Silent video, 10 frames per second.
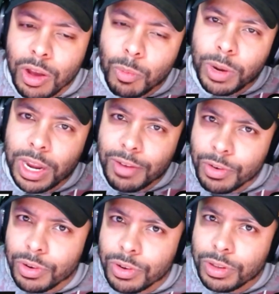
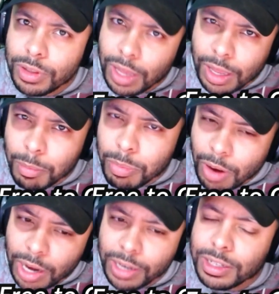whenever a uh,
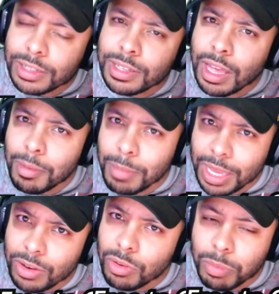product does come
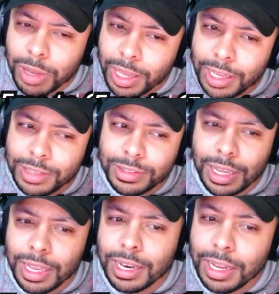into place
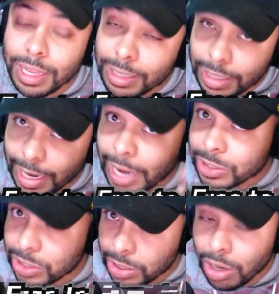and it, it
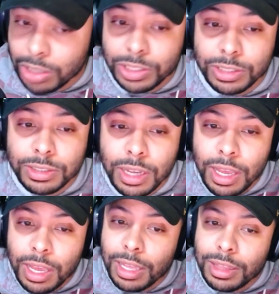actually launches
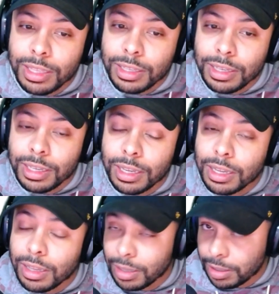the
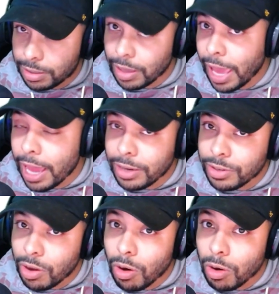add to
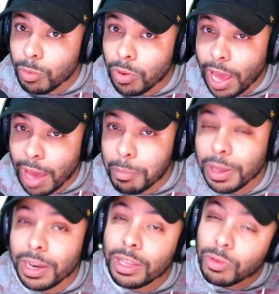cart will
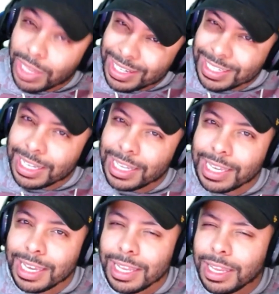happen you'll get to click
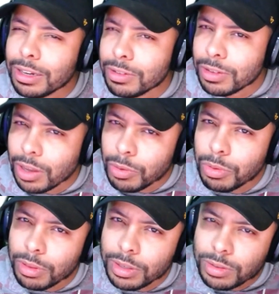it and it'll go
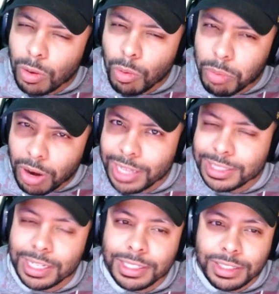through this whole
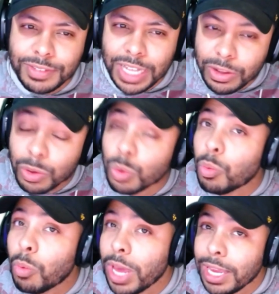process of telling you to
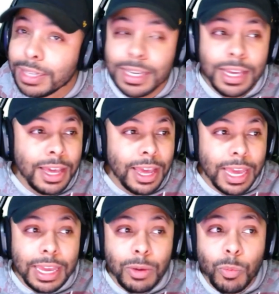wait
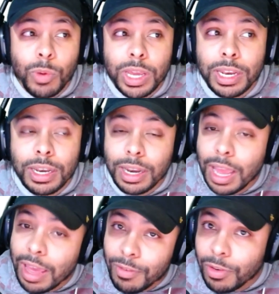and
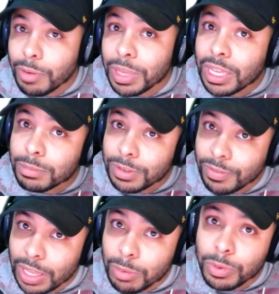whenever it becomes
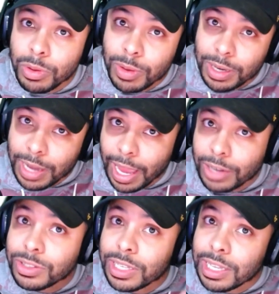available you can
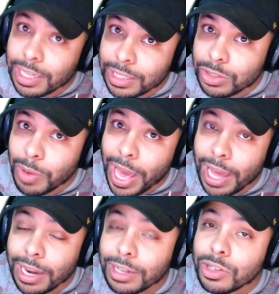actually click to
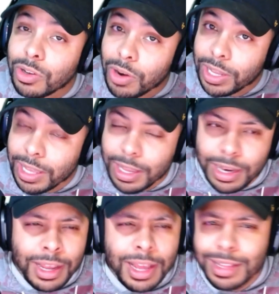add it to cart
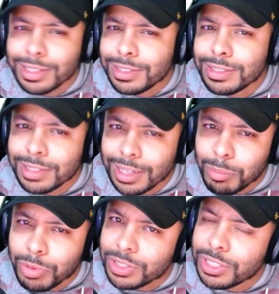again this is a
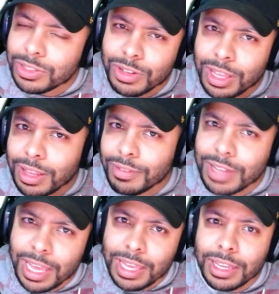procedure that they've
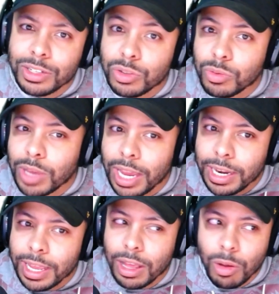taken to kind
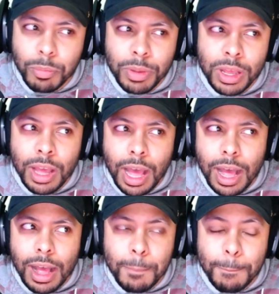of help
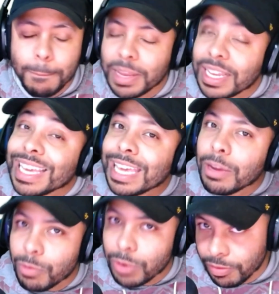um, get
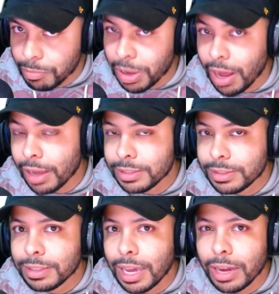rid of
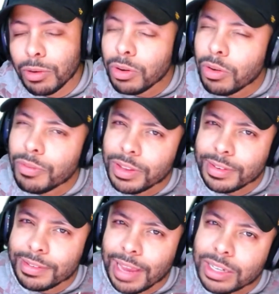bots. I don't know if this
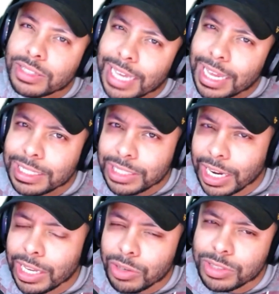is actually kind of
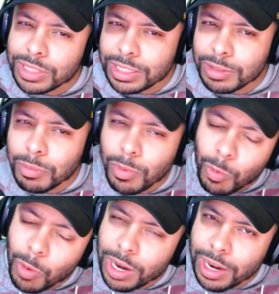checking your system or
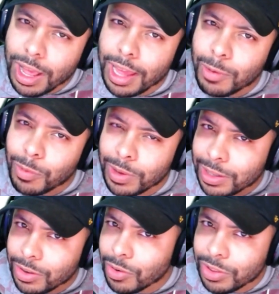whatnot
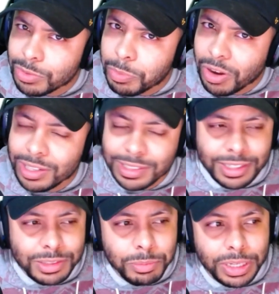during this
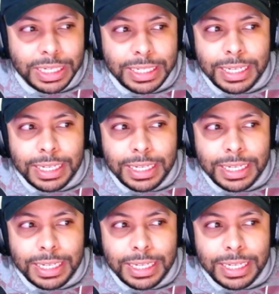process, but